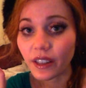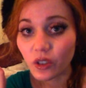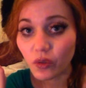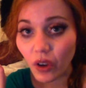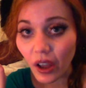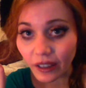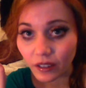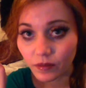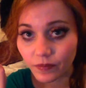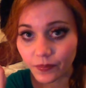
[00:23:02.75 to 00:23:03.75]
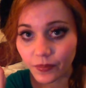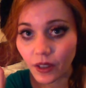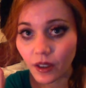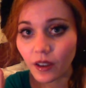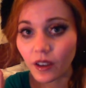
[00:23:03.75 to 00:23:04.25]
fine.
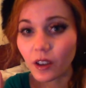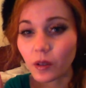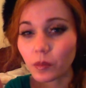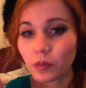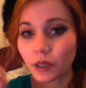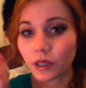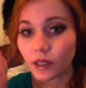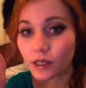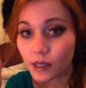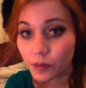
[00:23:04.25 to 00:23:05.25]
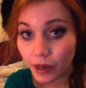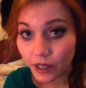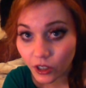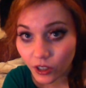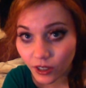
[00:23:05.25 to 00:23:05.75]
But
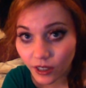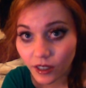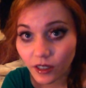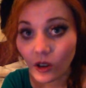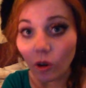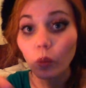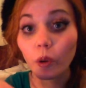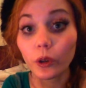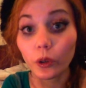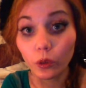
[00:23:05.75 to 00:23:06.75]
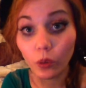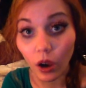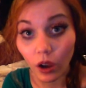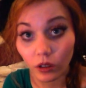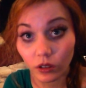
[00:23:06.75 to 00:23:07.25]
especially where you
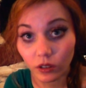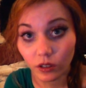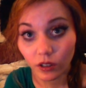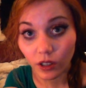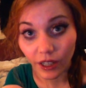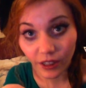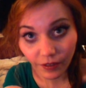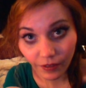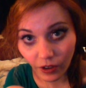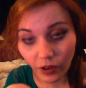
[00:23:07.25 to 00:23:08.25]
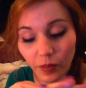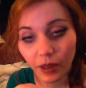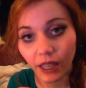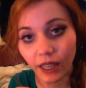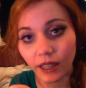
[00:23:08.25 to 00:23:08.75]
are in the very
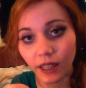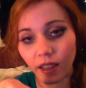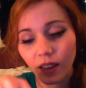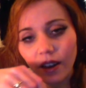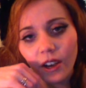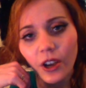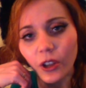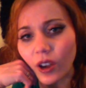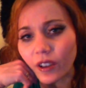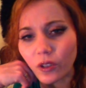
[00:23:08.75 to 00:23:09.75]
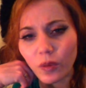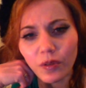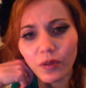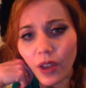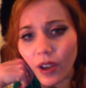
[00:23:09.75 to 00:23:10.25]
beginning, you have to be
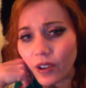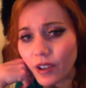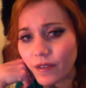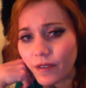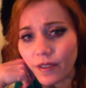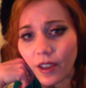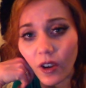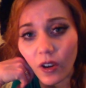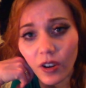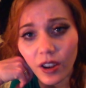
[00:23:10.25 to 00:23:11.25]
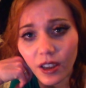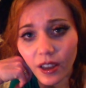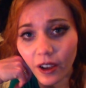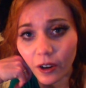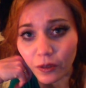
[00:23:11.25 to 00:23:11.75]
very, very
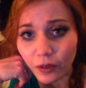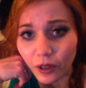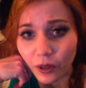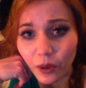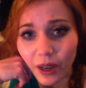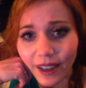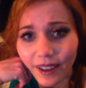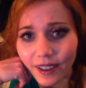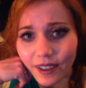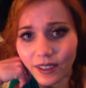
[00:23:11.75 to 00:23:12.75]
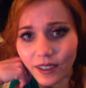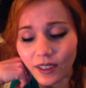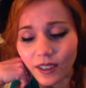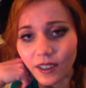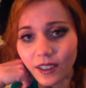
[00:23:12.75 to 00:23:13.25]
careful, okay?
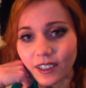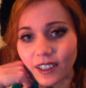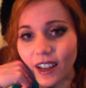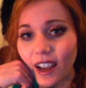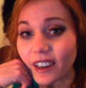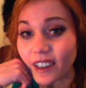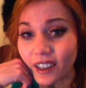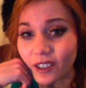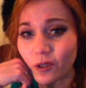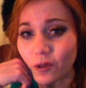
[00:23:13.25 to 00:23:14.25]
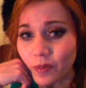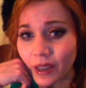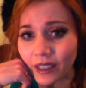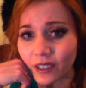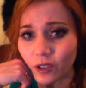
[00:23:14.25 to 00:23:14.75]
And I do
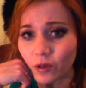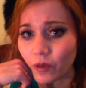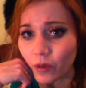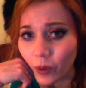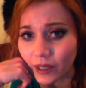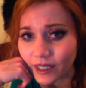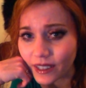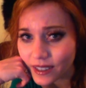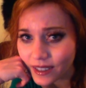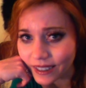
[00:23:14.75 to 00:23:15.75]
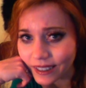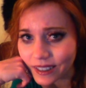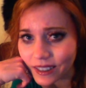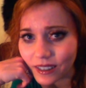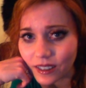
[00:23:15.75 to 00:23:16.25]
mean to avoid these
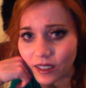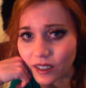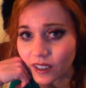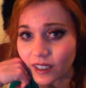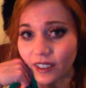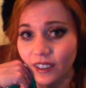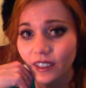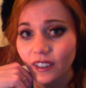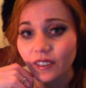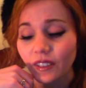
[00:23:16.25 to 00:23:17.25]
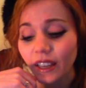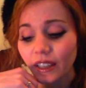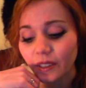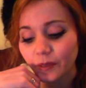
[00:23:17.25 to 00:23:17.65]
things. Like,